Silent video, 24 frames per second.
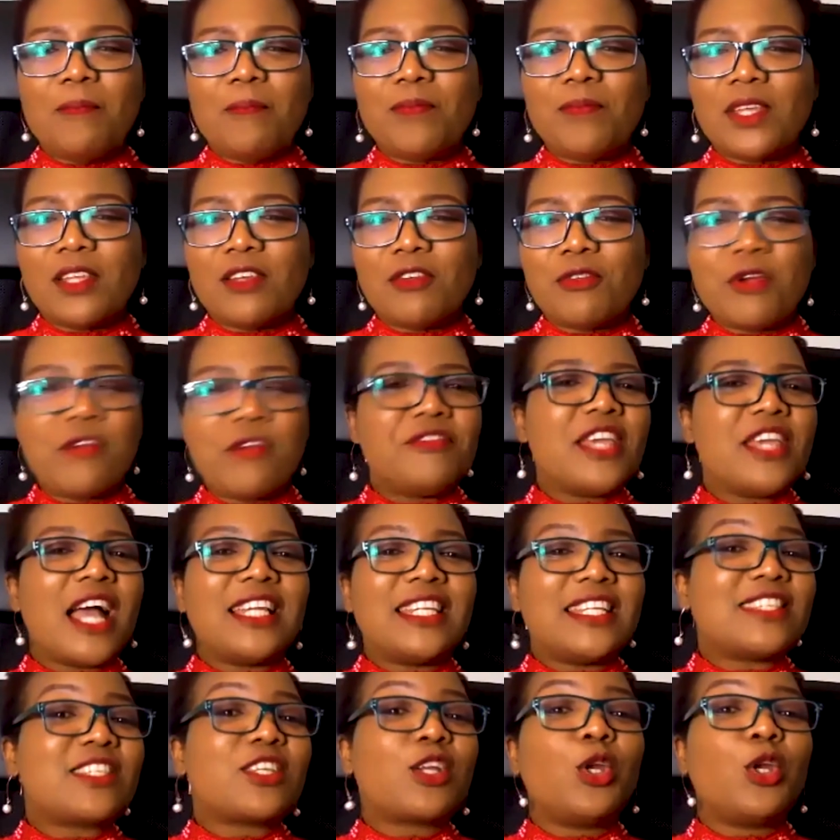graveyard
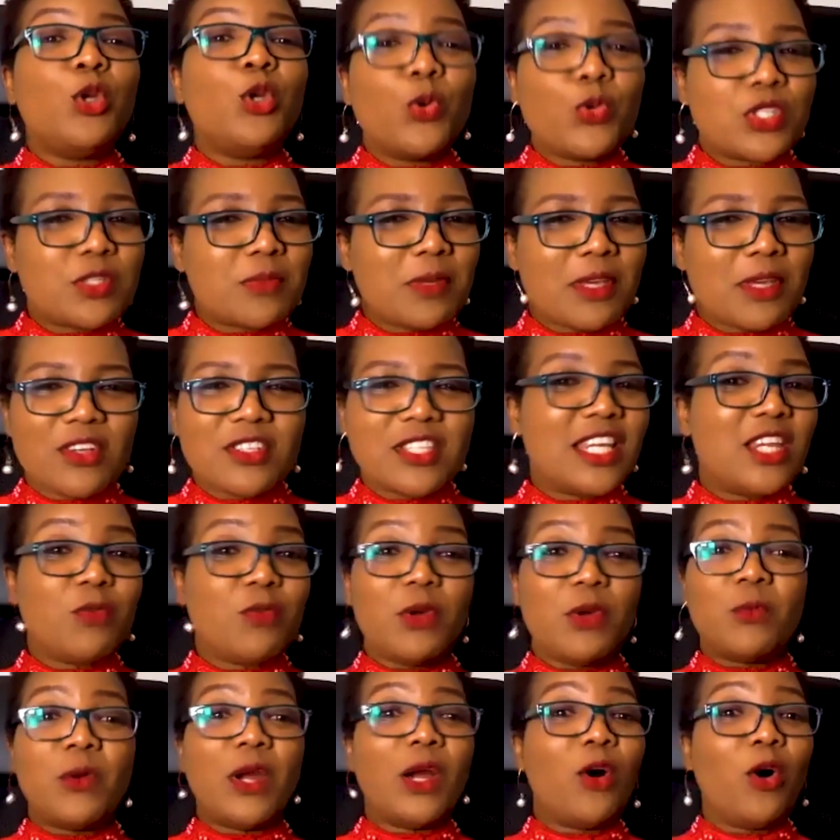is close, because anyway,
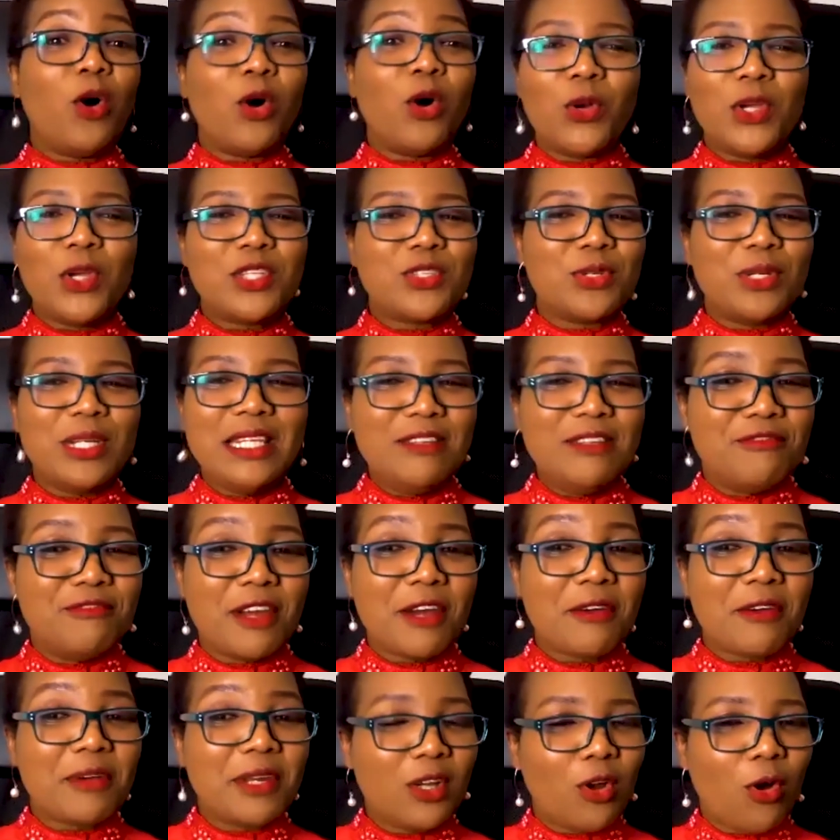we're all going to live
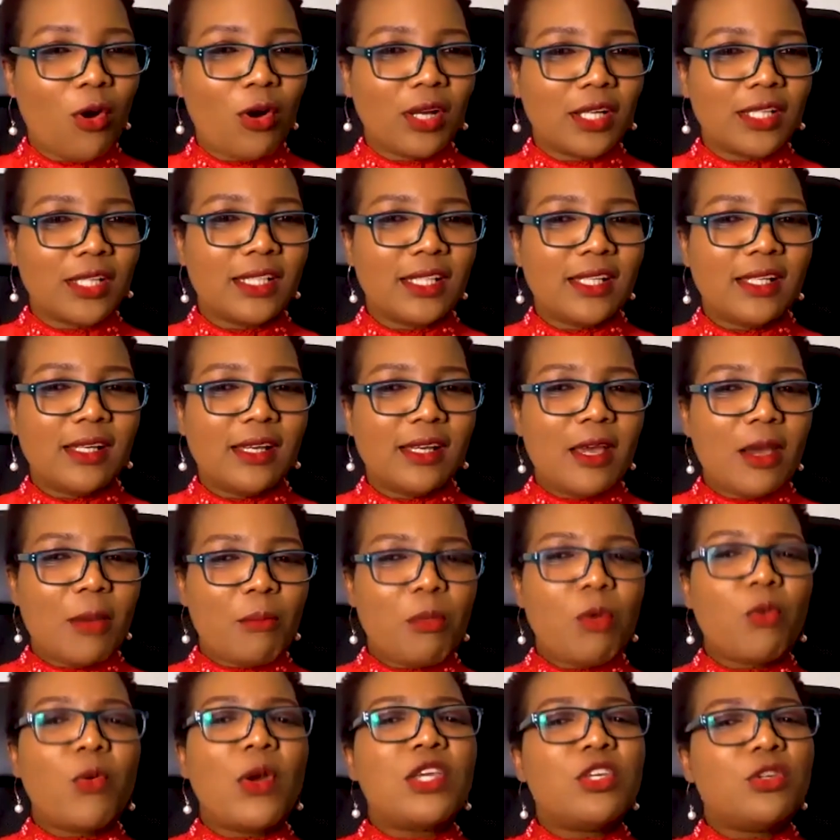very long.
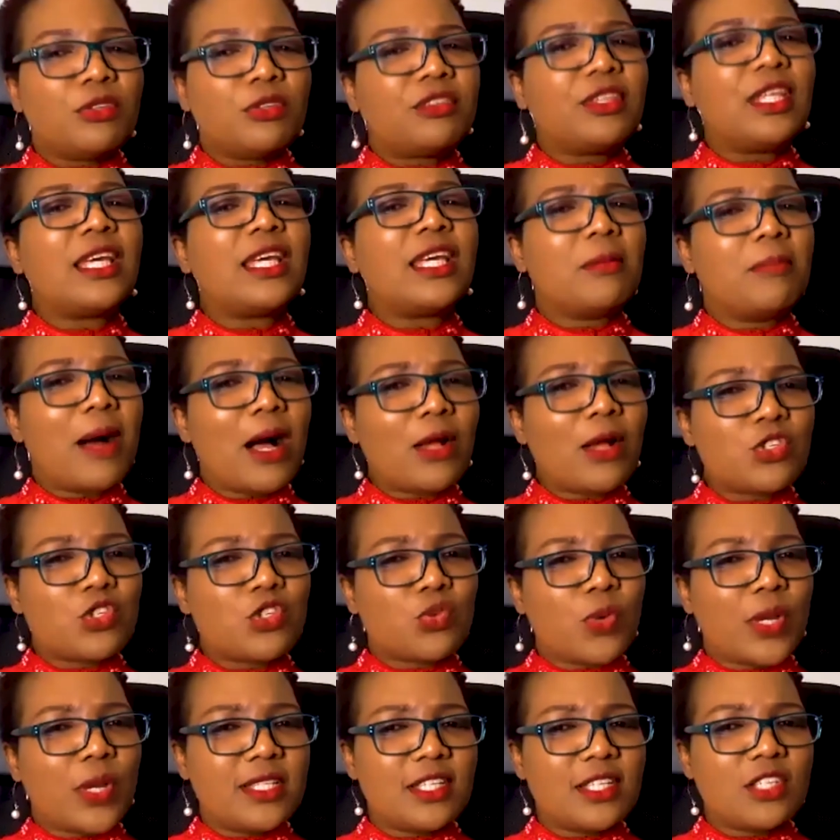But when you think about
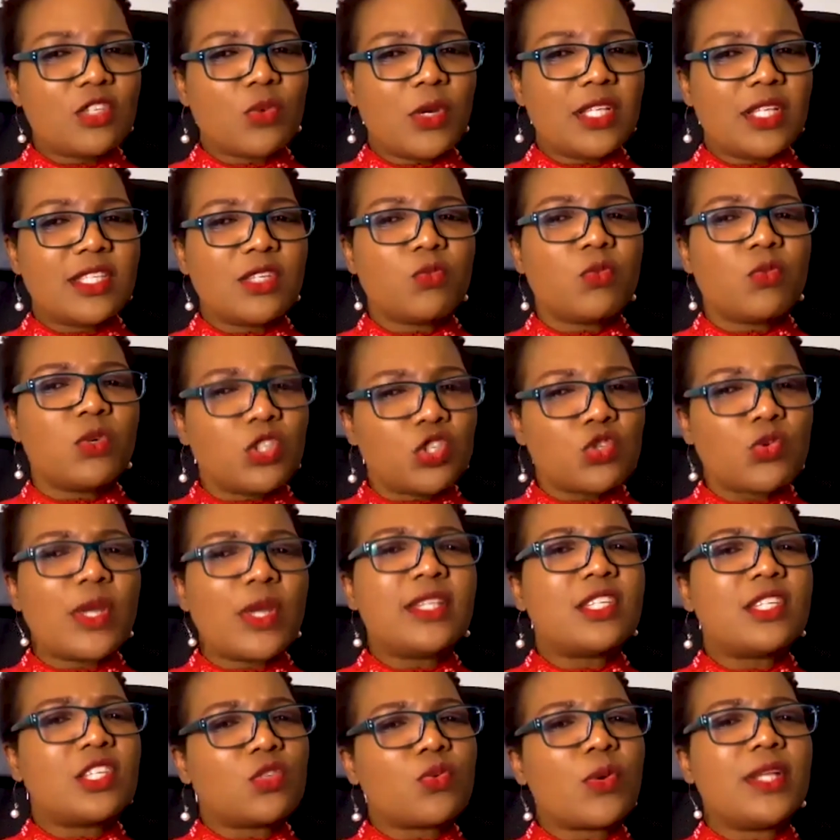2020, will
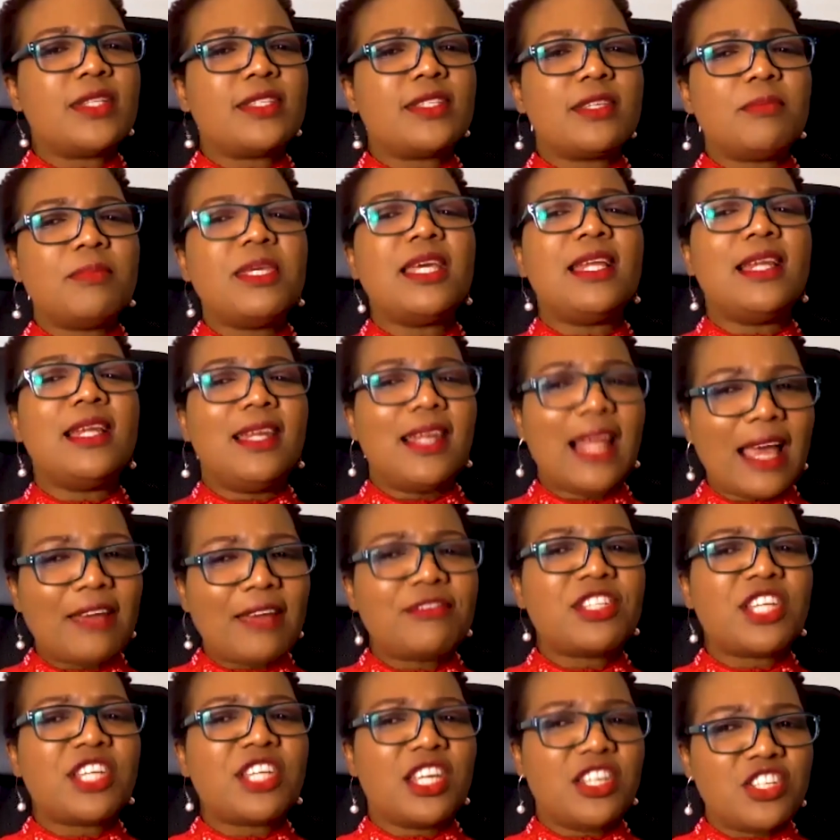2020 be a
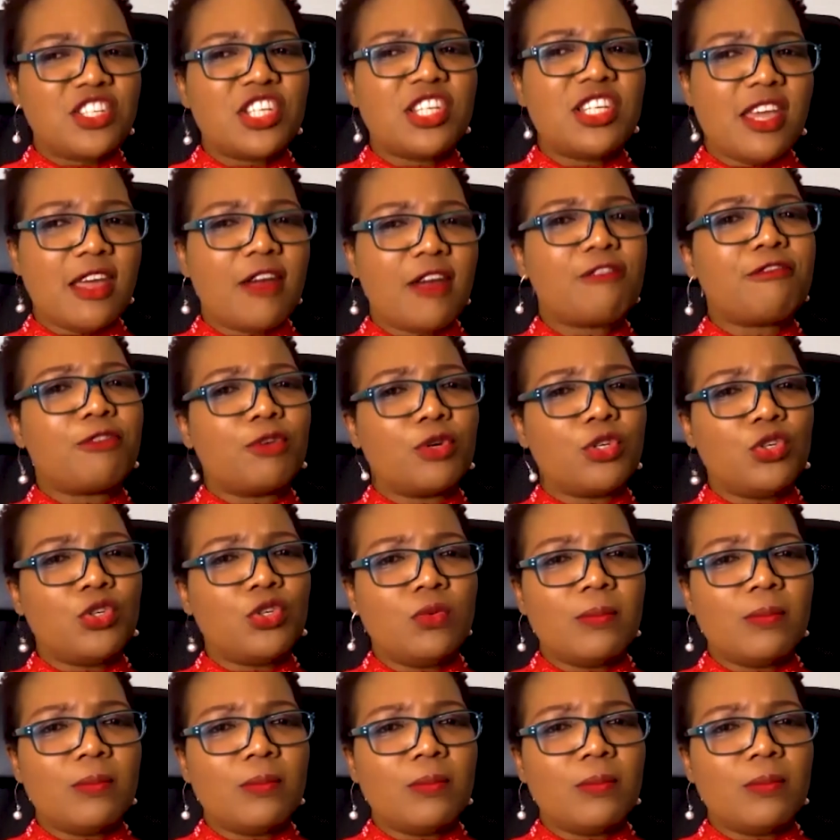life-changing year for you?